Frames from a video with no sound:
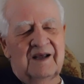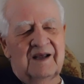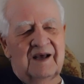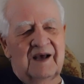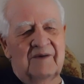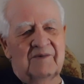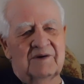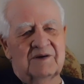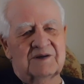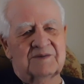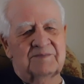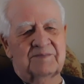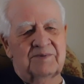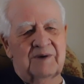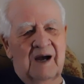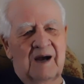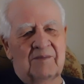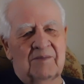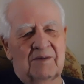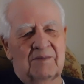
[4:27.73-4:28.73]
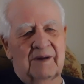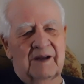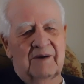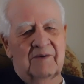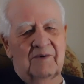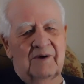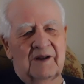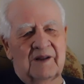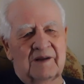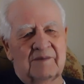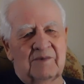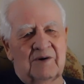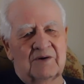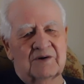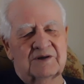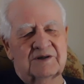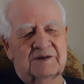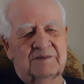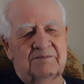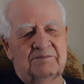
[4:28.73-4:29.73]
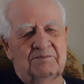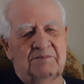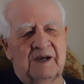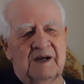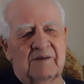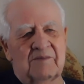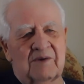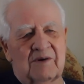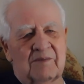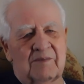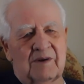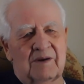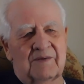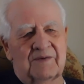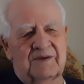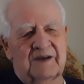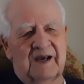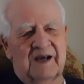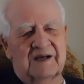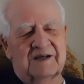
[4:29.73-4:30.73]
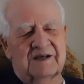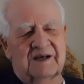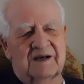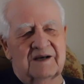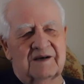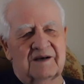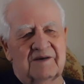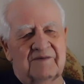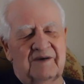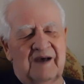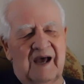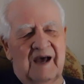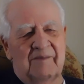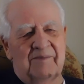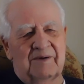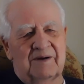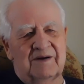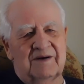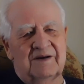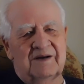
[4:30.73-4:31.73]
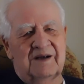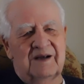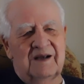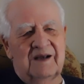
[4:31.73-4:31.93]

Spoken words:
That was probably one of the most memorable things that could have happened